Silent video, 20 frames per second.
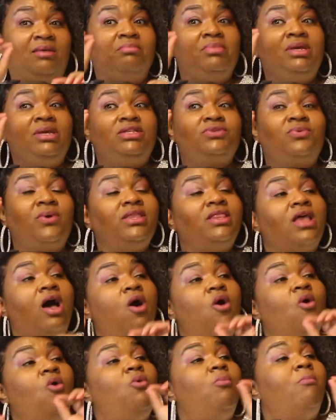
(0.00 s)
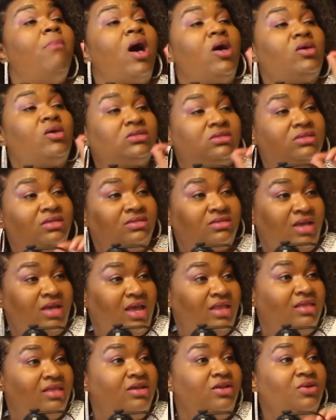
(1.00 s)
between the old bosses
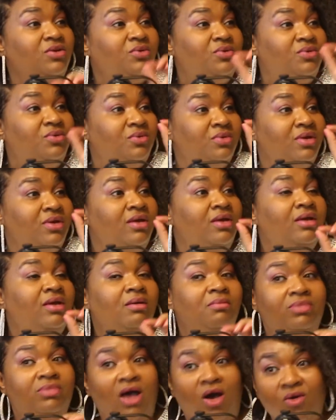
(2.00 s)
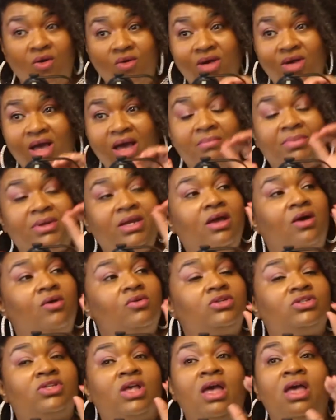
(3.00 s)
and the new. Mm-hmm. The old company
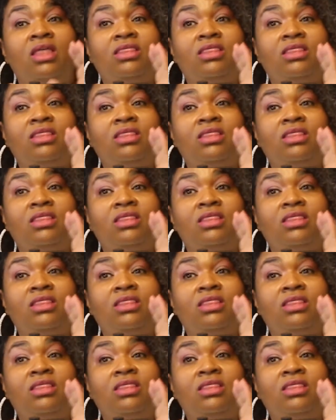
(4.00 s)
owners.